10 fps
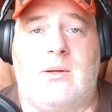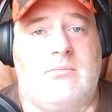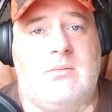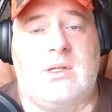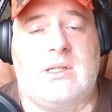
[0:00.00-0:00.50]

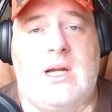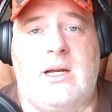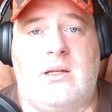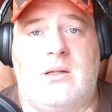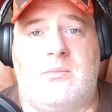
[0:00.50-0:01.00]
and
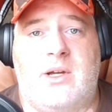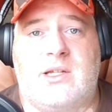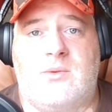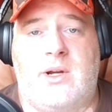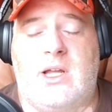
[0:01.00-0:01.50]
decided the
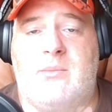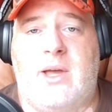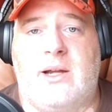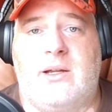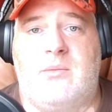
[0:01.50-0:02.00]
best way to get back